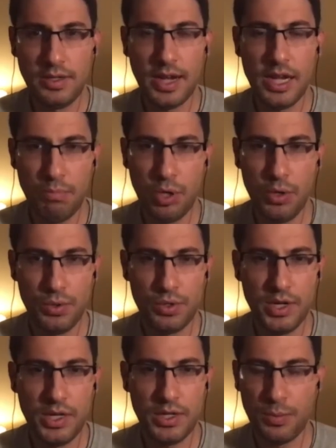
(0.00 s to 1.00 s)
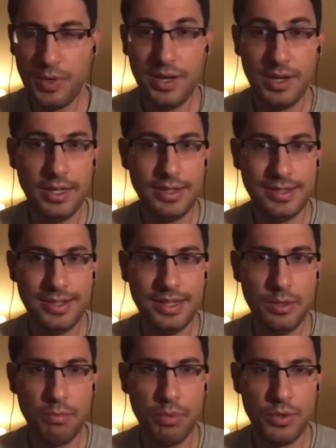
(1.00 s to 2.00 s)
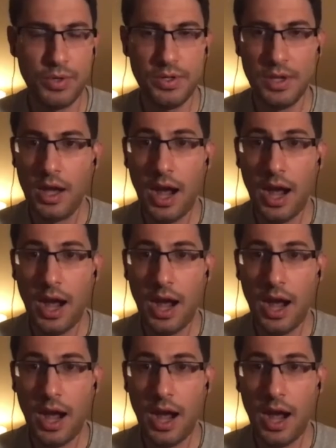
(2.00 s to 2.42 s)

tight post-race where we didn't get to see the post-race.